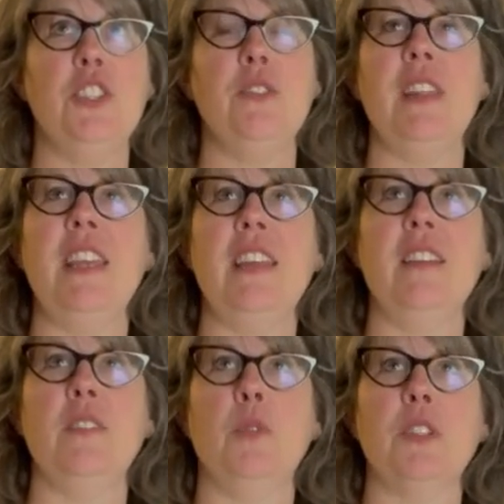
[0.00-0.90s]
to
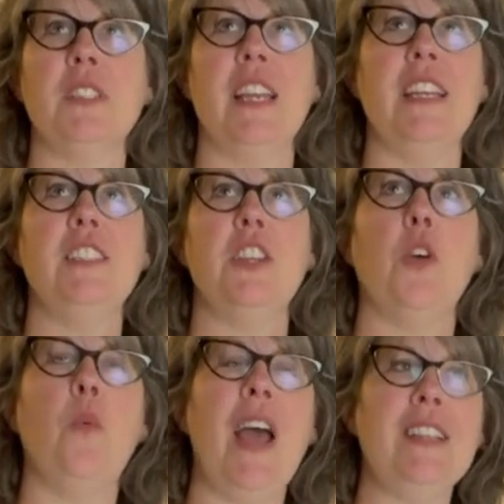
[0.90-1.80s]
the we'll say to
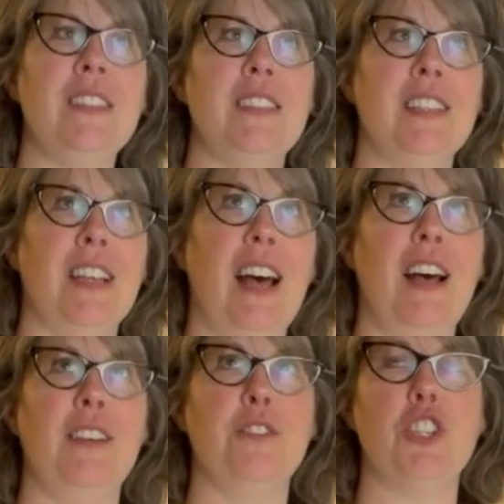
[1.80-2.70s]
the west
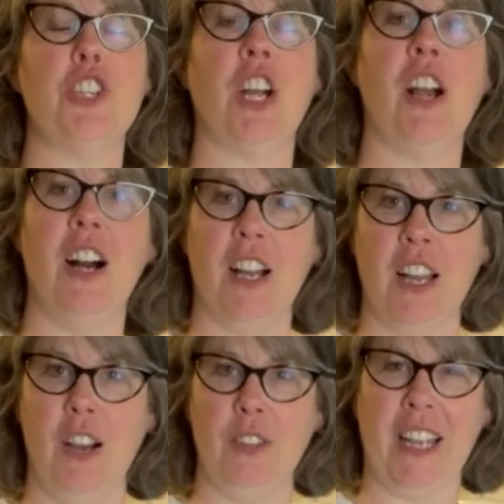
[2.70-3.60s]
of
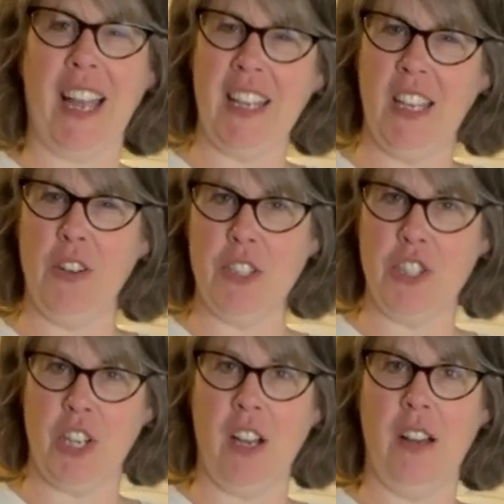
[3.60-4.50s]
Chicago. Like I can go to
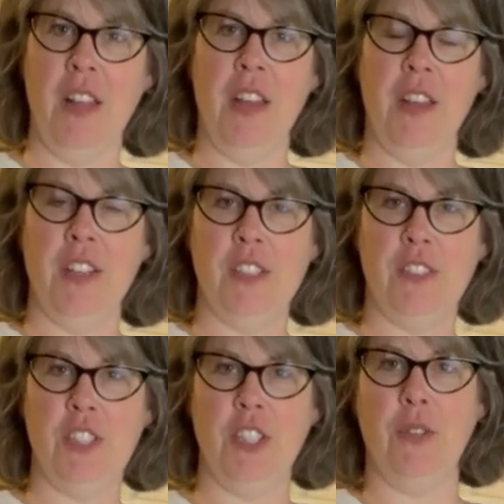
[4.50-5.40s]
Chicago
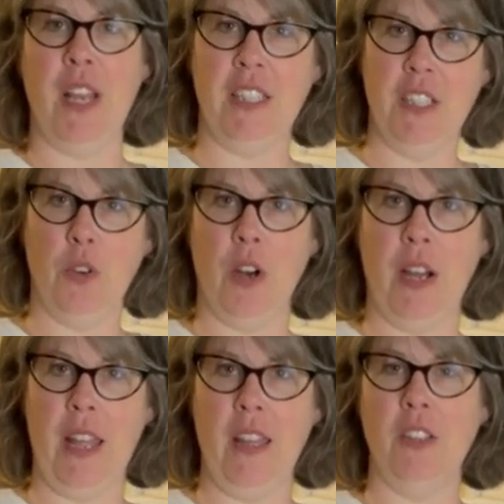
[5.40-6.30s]
to
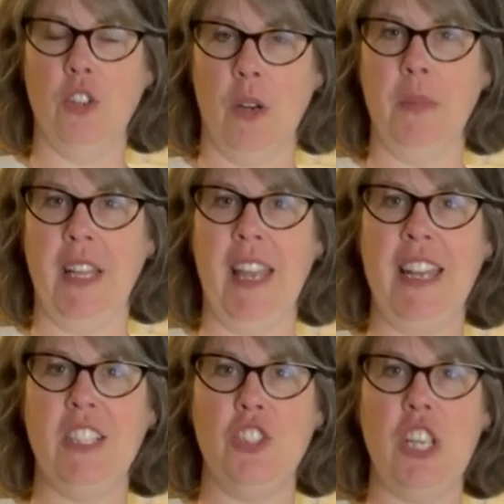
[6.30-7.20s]
Illinois normally
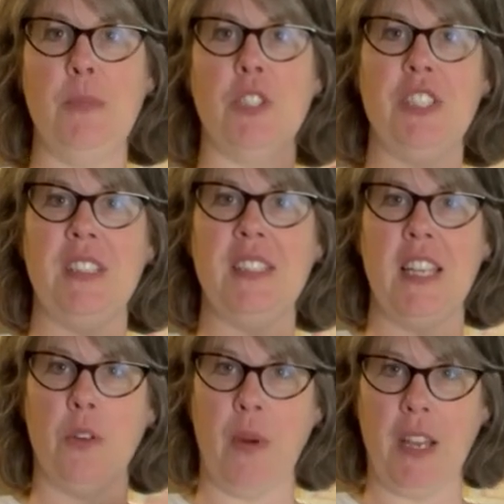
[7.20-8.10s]
and it's cheaper just to
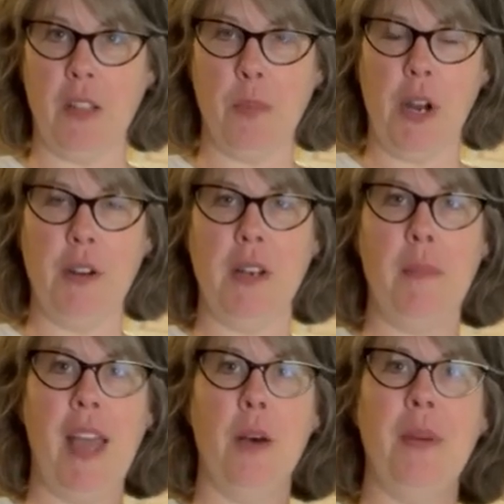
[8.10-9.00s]
send it regular priority
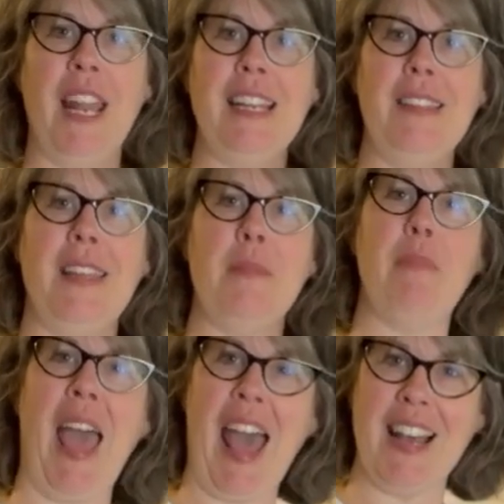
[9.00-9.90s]
mail, but anything
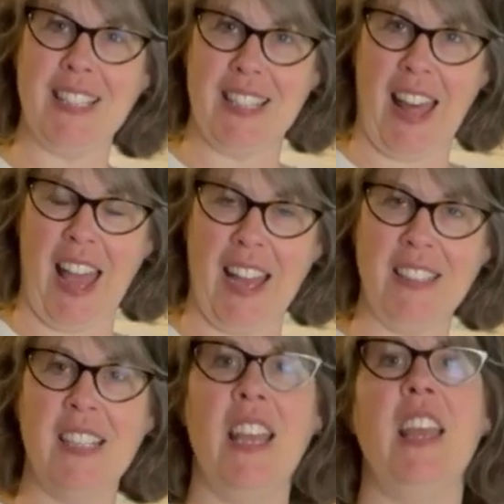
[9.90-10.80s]
past that